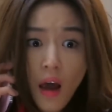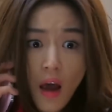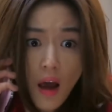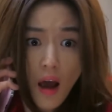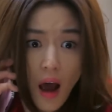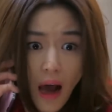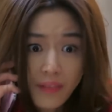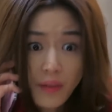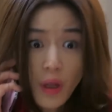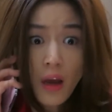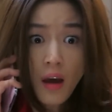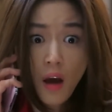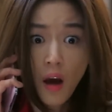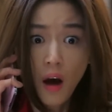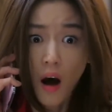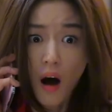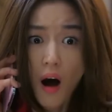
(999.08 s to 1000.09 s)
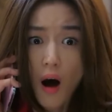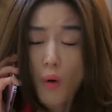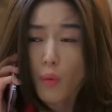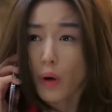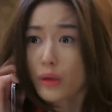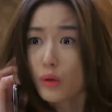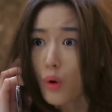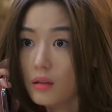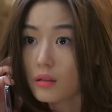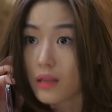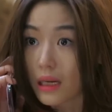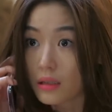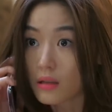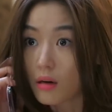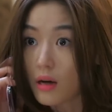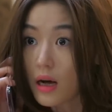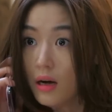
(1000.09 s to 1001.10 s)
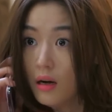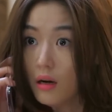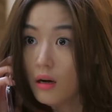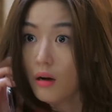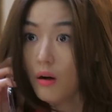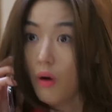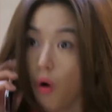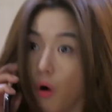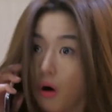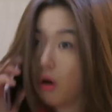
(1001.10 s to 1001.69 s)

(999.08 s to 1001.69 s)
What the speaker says: do with this." He told her, "Now's not the time